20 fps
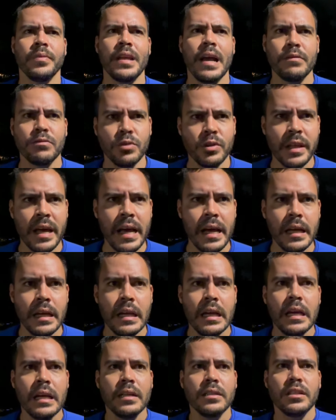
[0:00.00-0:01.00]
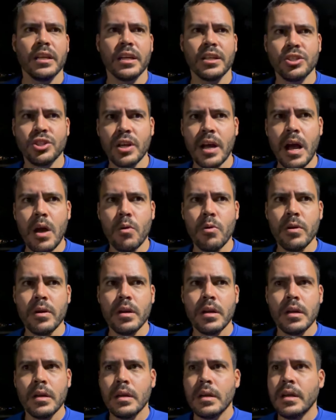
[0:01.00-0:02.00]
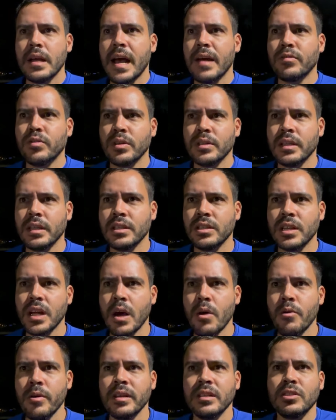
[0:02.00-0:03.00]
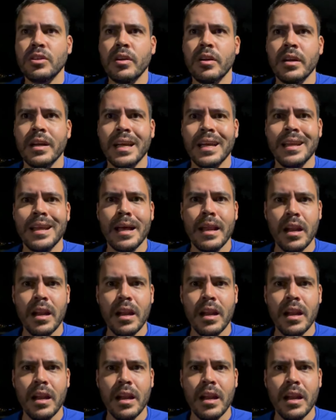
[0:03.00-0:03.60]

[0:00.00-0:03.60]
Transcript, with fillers: After that, take a shower. After I take a shower and I start again at